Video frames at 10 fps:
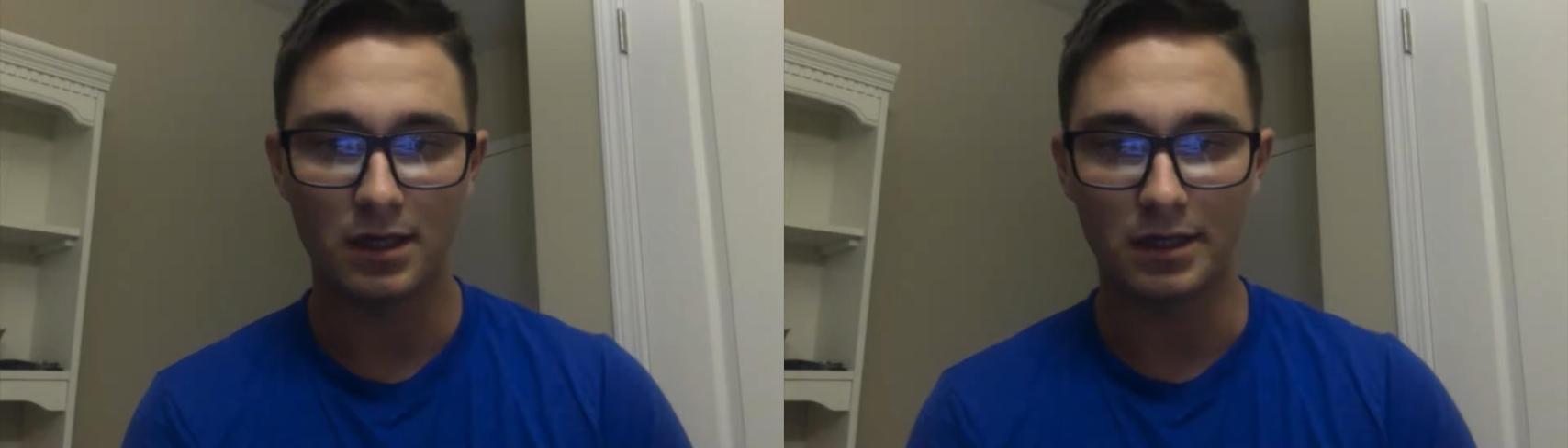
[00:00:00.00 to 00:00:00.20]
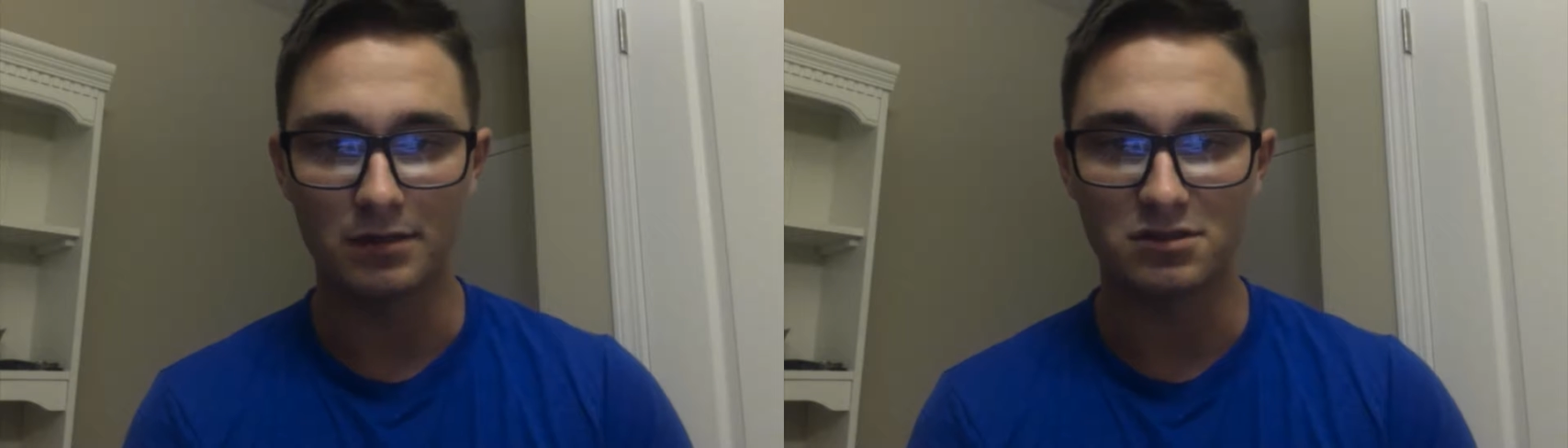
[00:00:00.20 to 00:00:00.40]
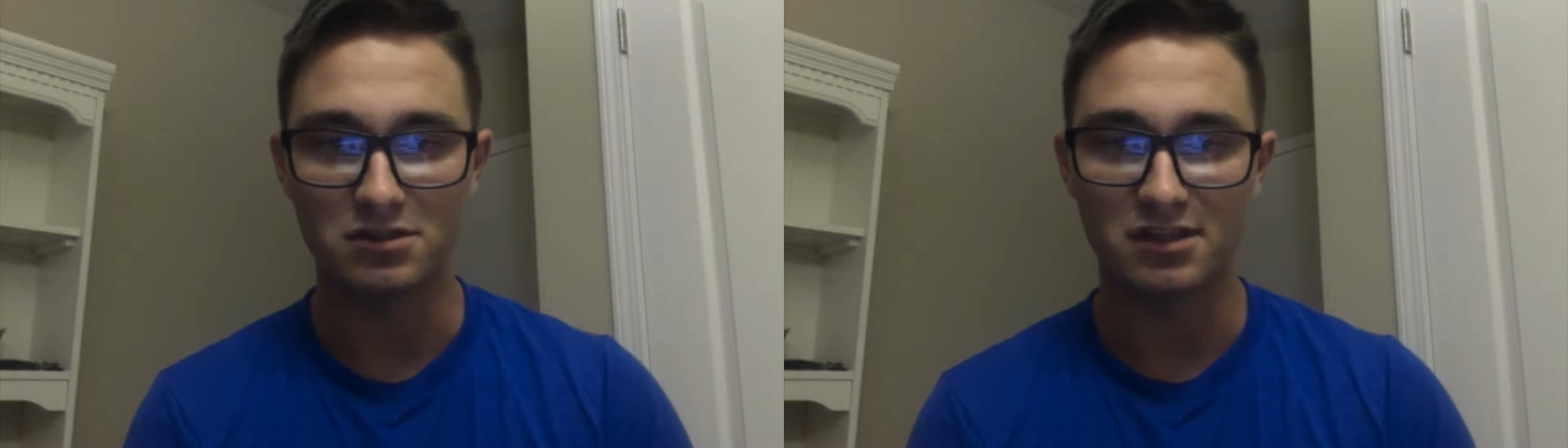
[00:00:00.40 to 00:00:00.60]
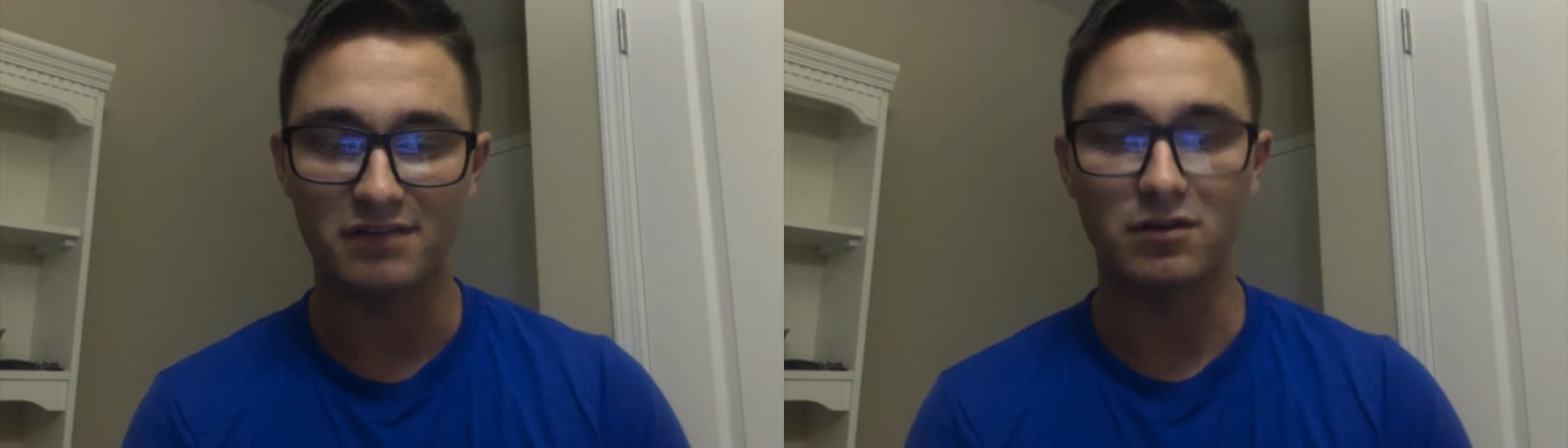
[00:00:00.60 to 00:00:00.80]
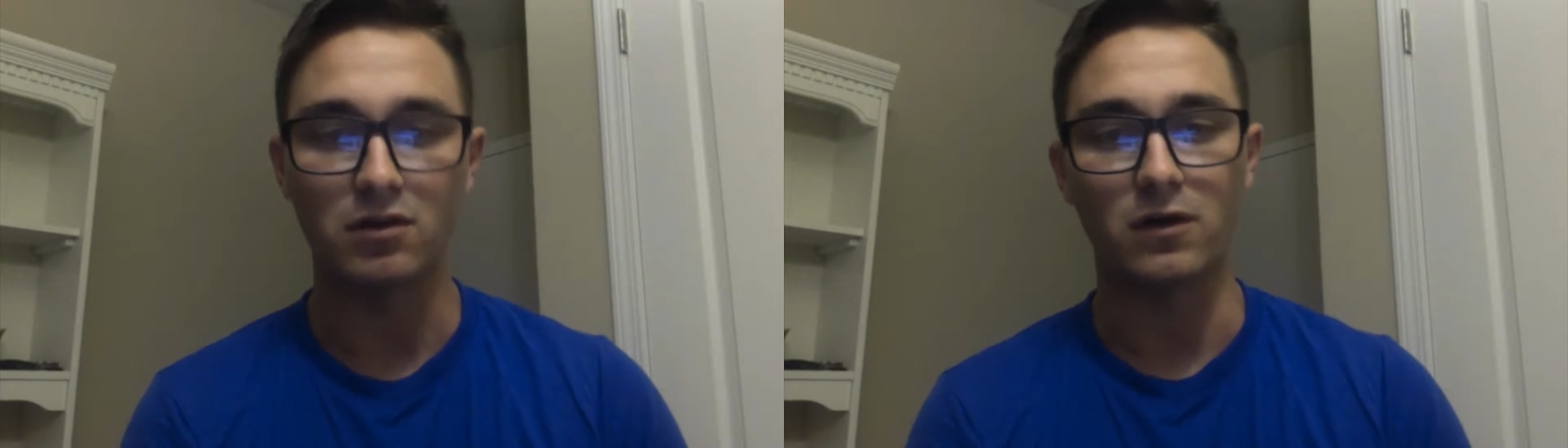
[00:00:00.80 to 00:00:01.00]
just give you a
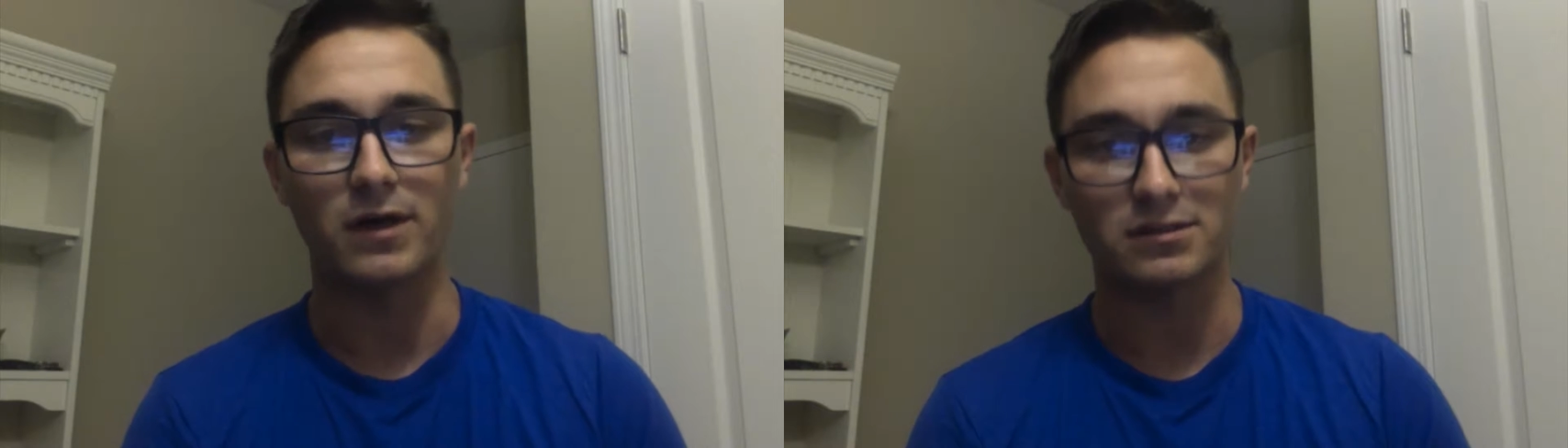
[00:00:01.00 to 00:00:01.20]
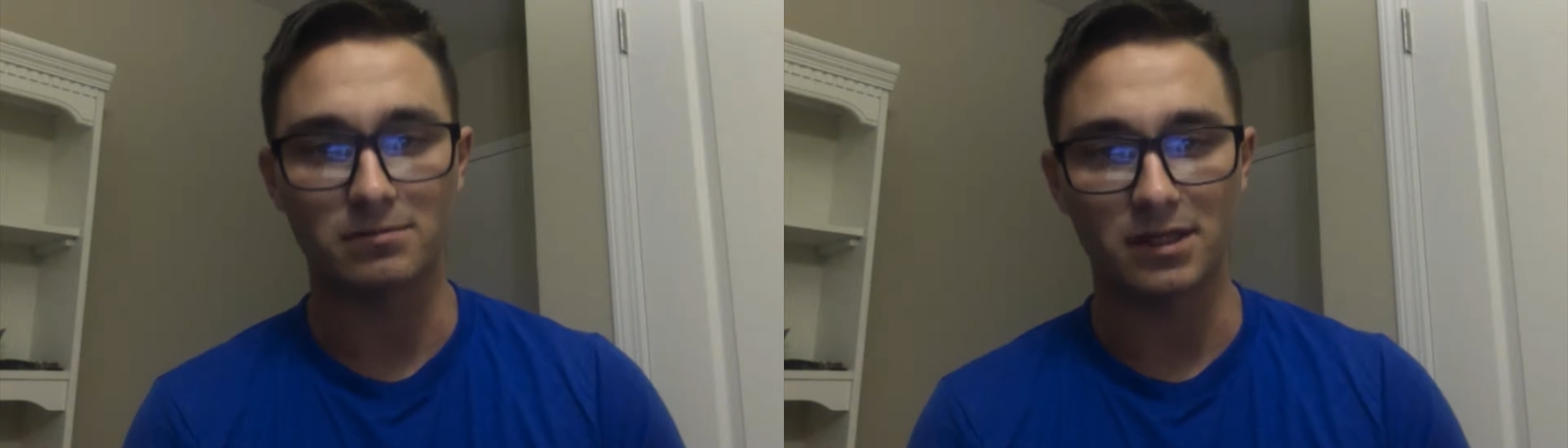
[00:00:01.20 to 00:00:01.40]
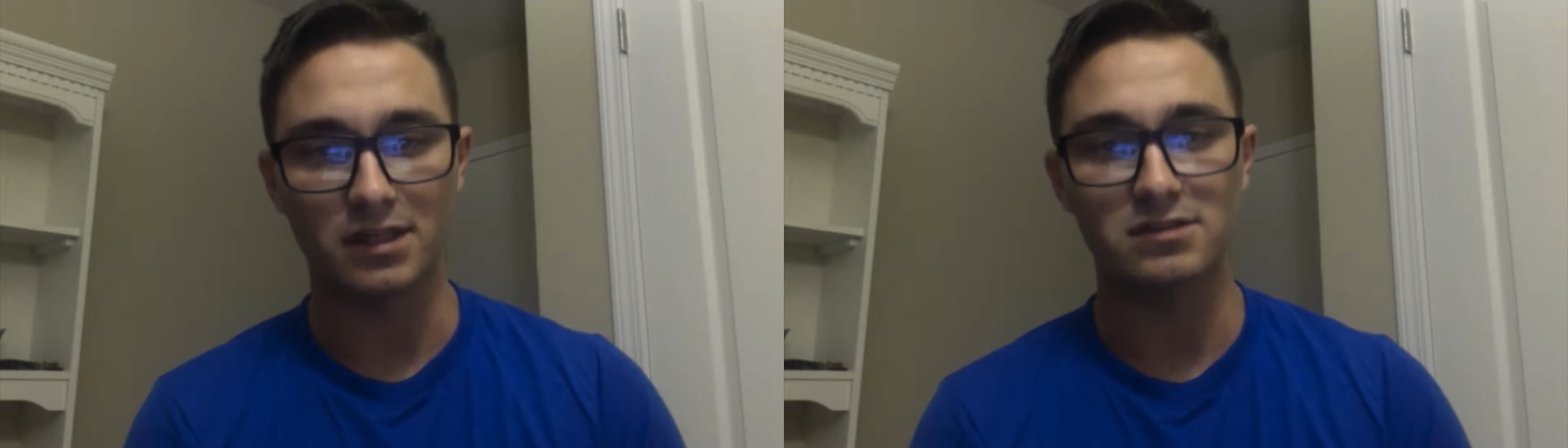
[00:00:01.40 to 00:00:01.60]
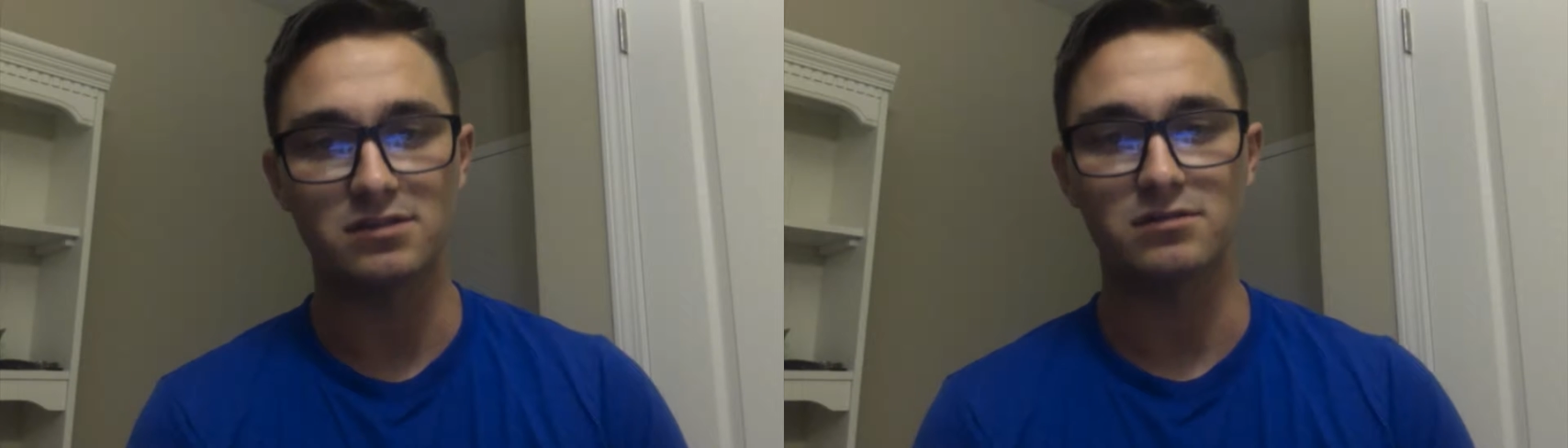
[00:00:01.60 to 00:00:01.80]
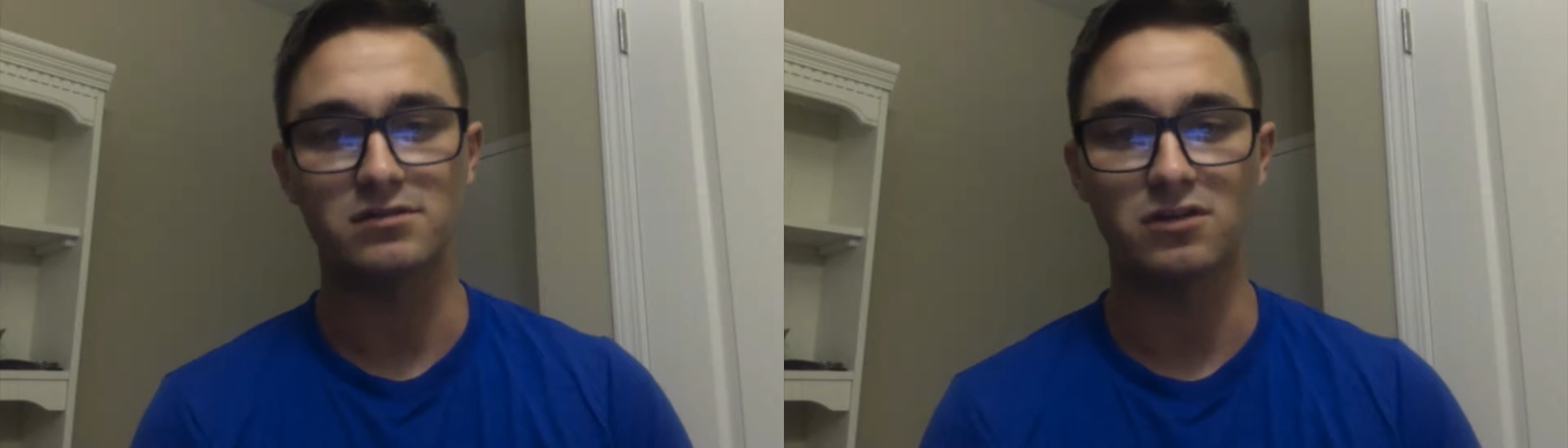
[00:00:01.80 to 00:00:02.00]
little explanation.
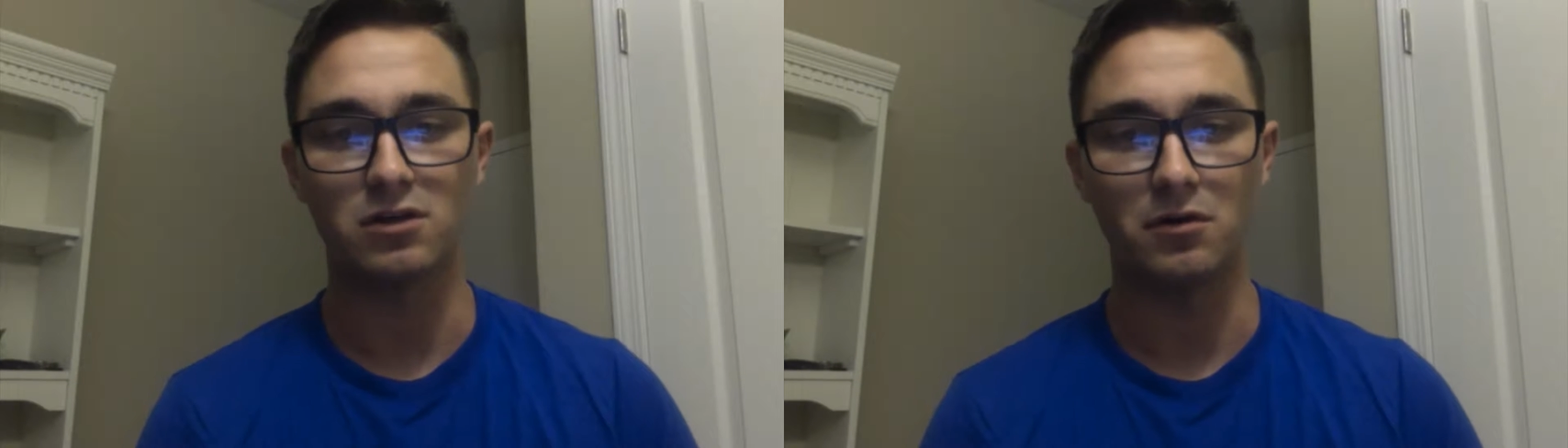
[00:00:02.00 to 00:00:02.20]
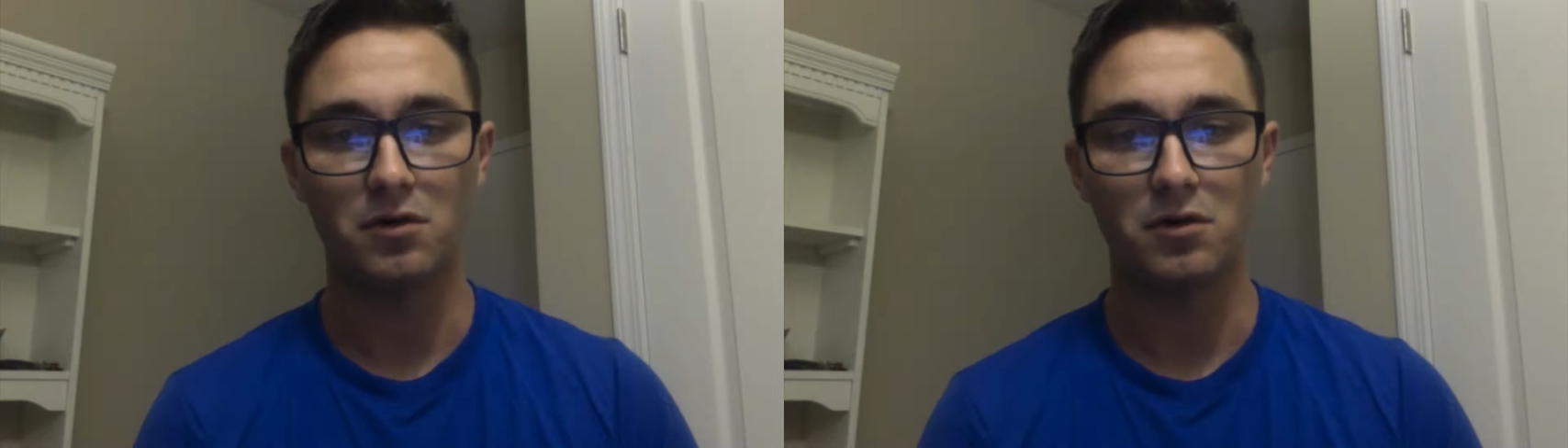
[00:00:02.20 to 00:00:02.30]
So,